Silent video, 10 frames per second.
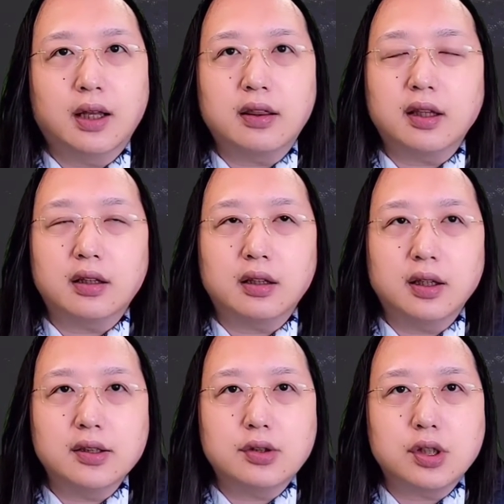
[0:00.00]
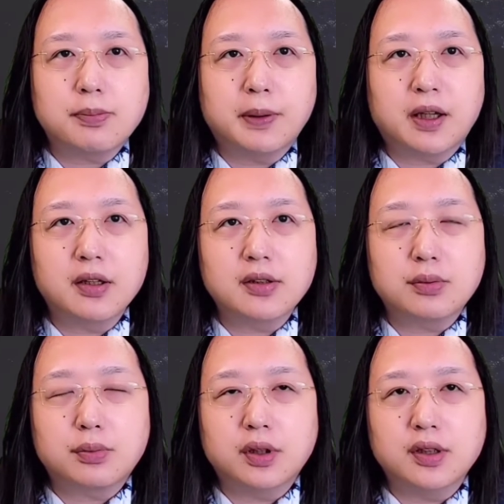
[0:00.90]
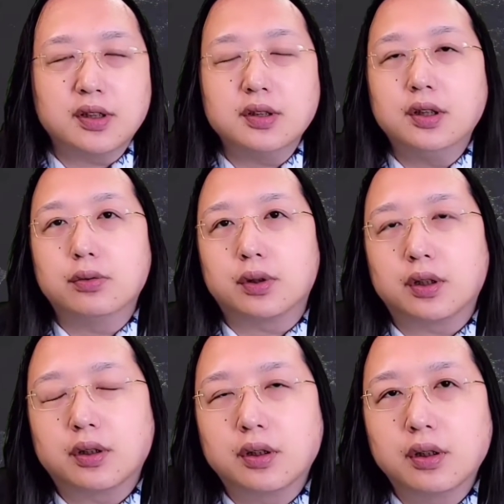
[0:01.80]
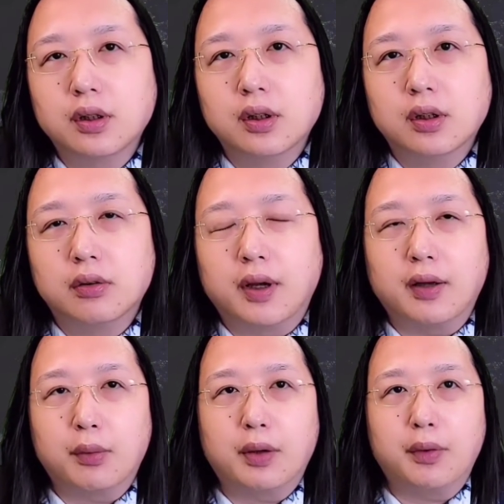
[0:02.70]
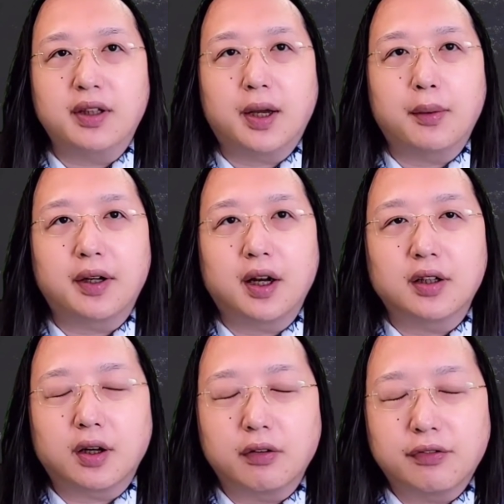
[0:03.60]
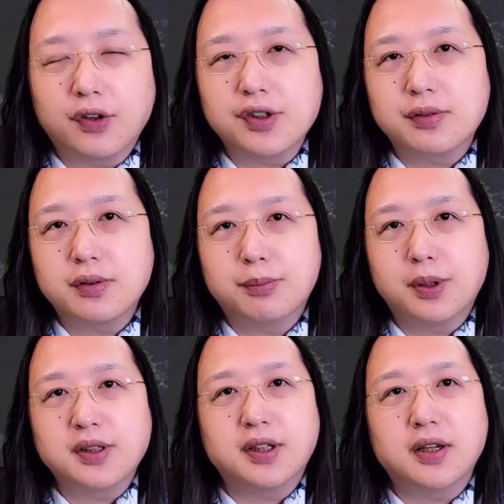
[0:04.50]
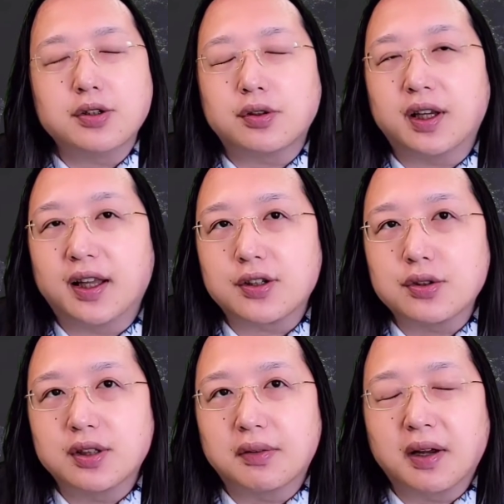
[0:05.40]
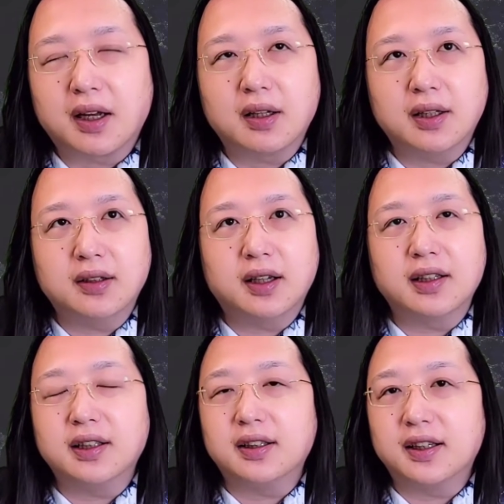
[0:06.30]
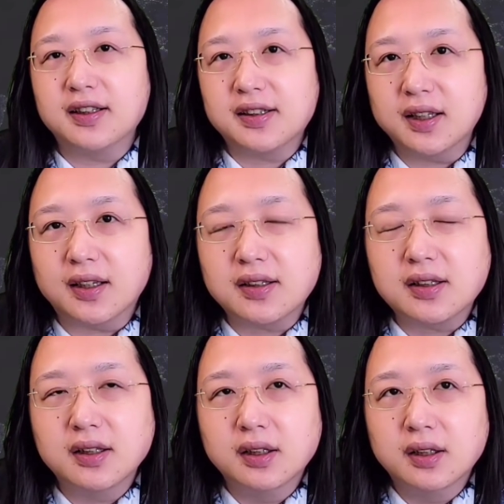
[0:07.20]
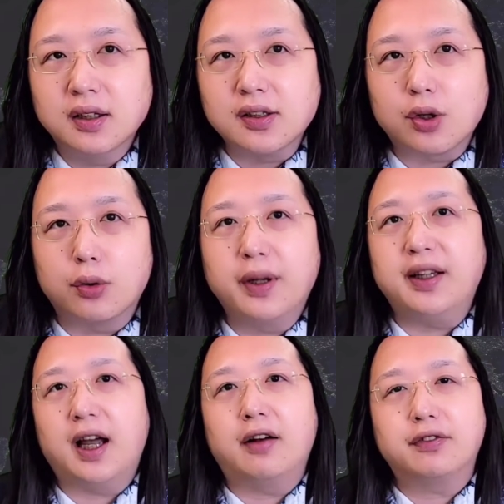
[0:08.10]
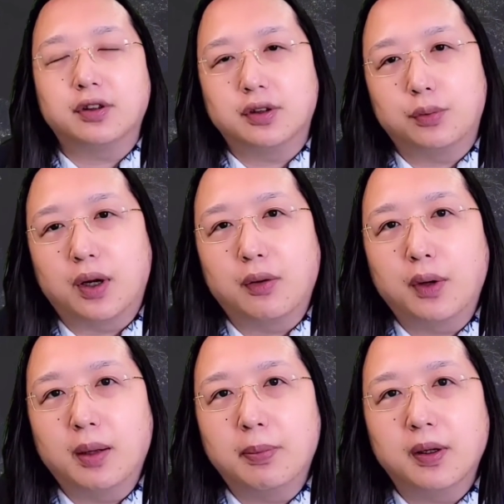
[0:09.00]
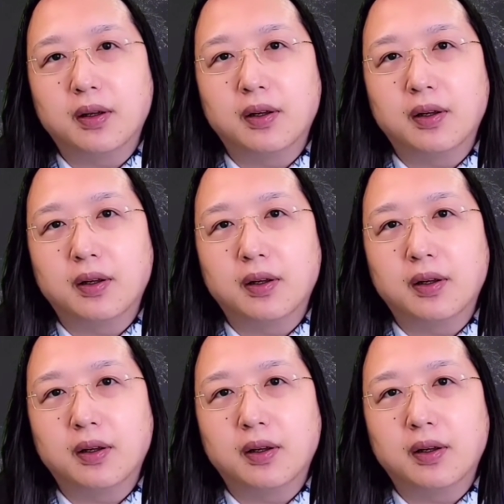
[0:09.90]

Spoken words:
I think it's just because it's newer, right? When Taiwan got our first presidential election directly in 1996, that's already after the World Web.